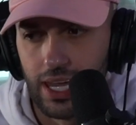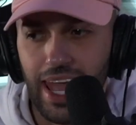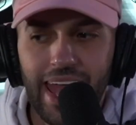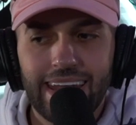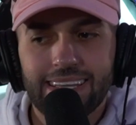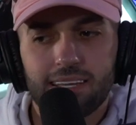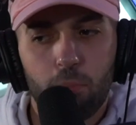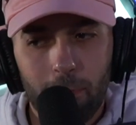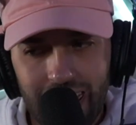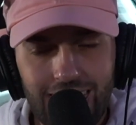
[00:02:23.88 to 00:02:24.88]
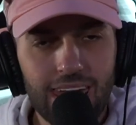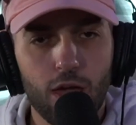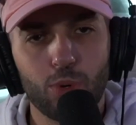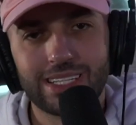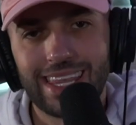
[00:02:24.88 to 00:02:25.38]
And to me,
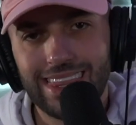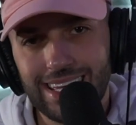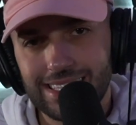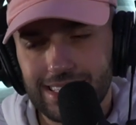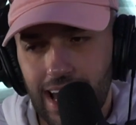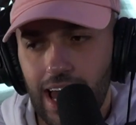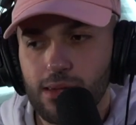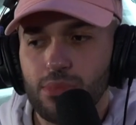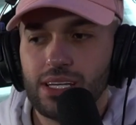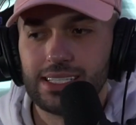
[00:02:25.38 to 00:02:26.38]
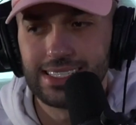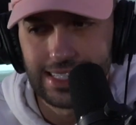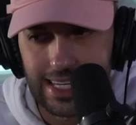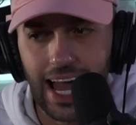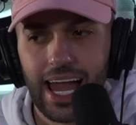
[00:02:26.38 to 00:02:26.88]
it was at this time,
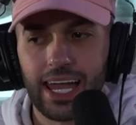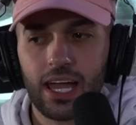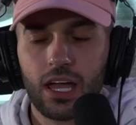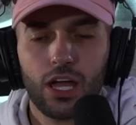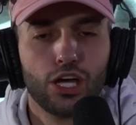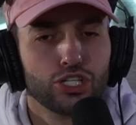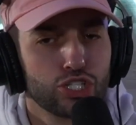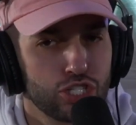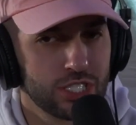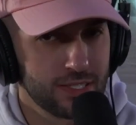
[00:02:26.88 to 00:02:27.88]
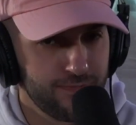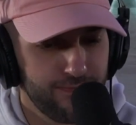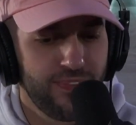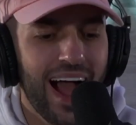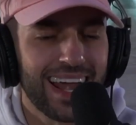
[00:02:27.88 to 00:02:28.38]
T.I.
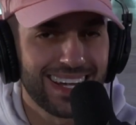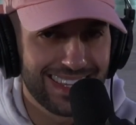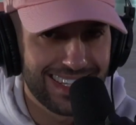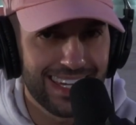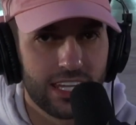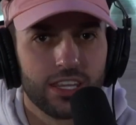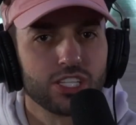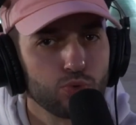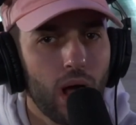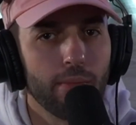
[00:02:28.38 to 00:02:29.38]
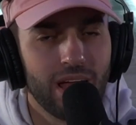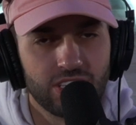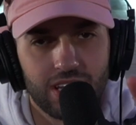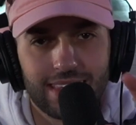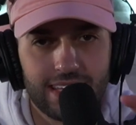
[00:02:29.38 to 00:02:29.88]
finally, and this is why I'm
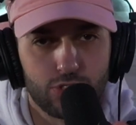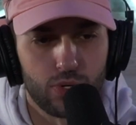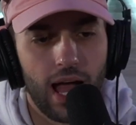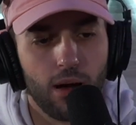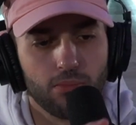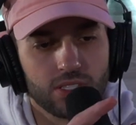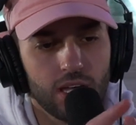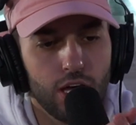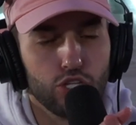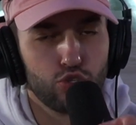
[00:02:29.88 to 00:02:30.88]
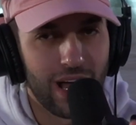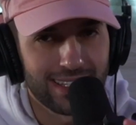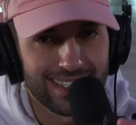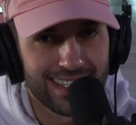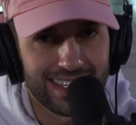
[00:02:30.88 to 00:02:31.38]
mentioning these three albums,
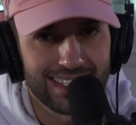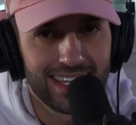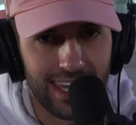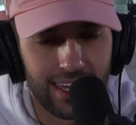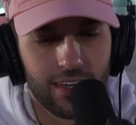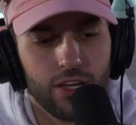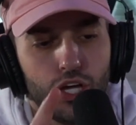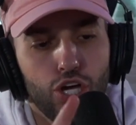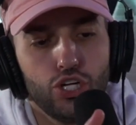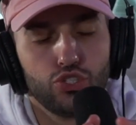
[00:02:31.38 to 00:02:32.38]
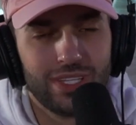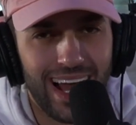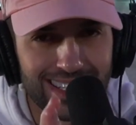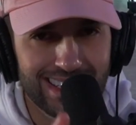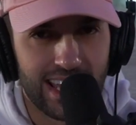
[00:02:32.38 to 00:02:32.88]
2006, King,
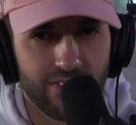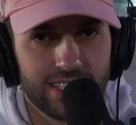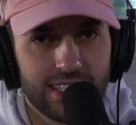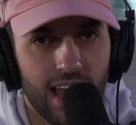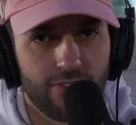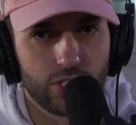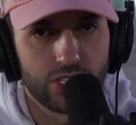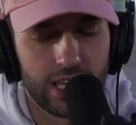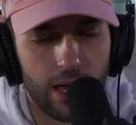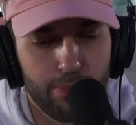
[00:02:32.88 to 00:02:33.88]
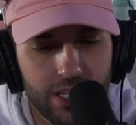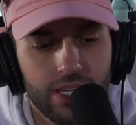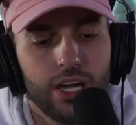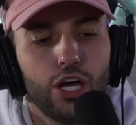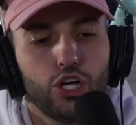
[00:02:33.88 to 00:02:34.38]
2007, T.I. vs.
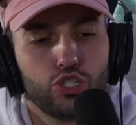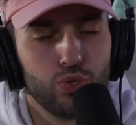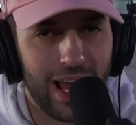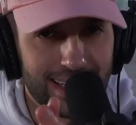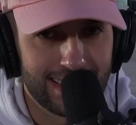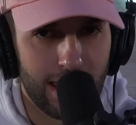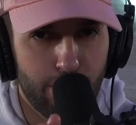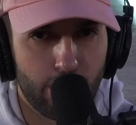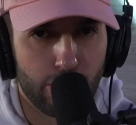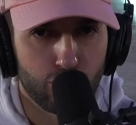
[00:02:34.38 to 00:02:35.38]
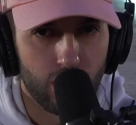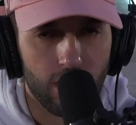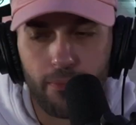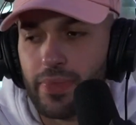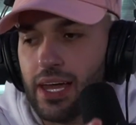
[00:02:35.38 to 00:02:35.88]
T.I.P., 2008, Paper
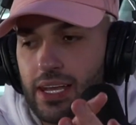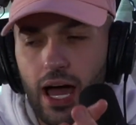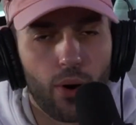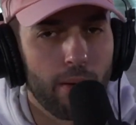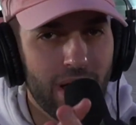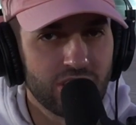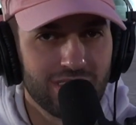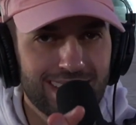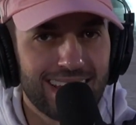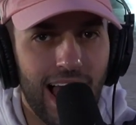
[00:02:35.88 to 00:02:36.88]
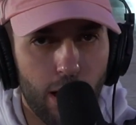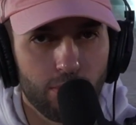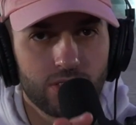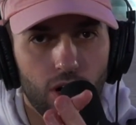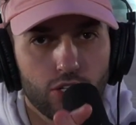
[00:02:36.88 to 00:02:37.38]
Trail. Now, when I mention these
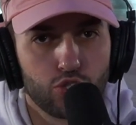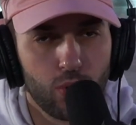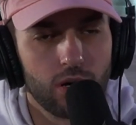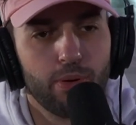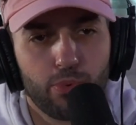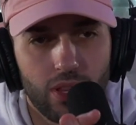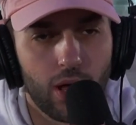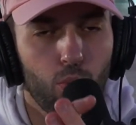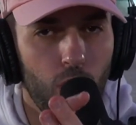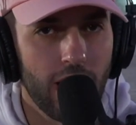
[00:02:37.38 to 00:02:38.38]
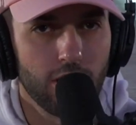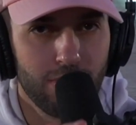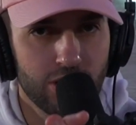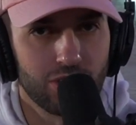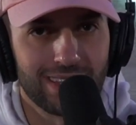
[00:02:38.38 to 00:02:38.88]
albums on Twitter, people are like, why are you
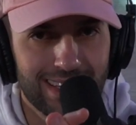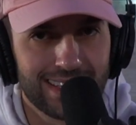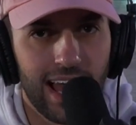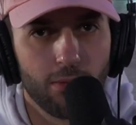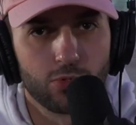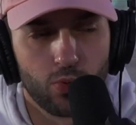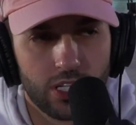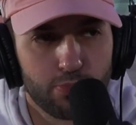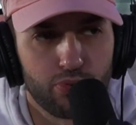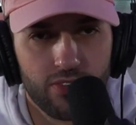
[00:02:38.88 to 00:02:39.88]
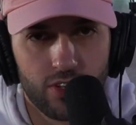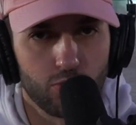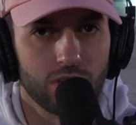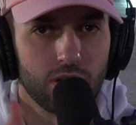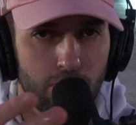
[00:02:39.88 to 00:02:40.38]
mentioning these albums when his previous
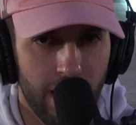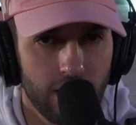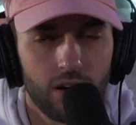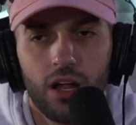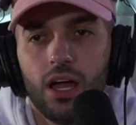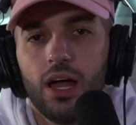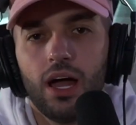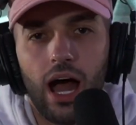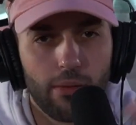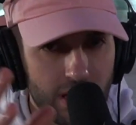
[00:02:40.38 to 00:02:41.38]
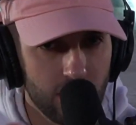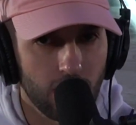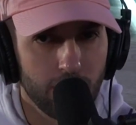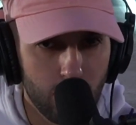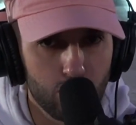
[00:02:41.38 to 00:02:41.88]
ones are better? I'm not
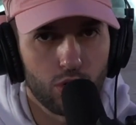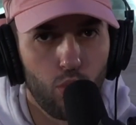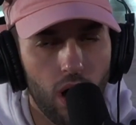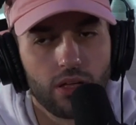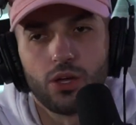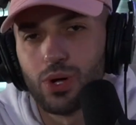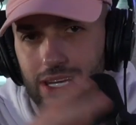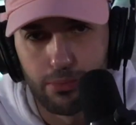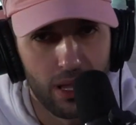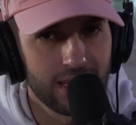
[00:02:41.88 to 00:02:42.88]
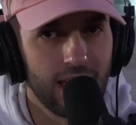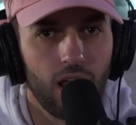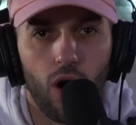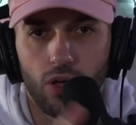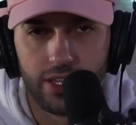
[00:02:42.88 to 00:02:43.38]
talking music quality. We can debate that
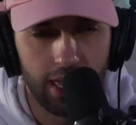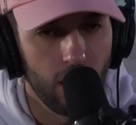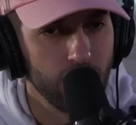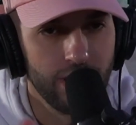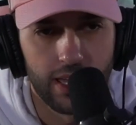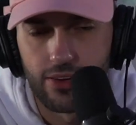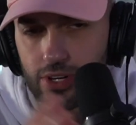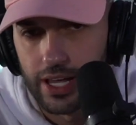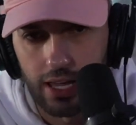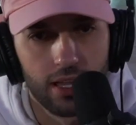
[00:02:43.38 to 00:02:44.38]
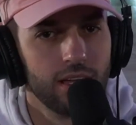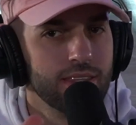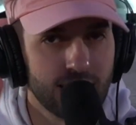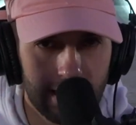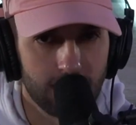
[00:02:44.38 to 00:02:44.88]
all day, every day.
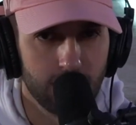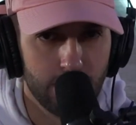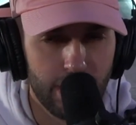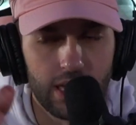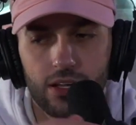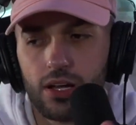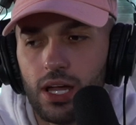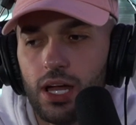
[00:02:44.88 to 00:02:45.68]
That's not the debate here.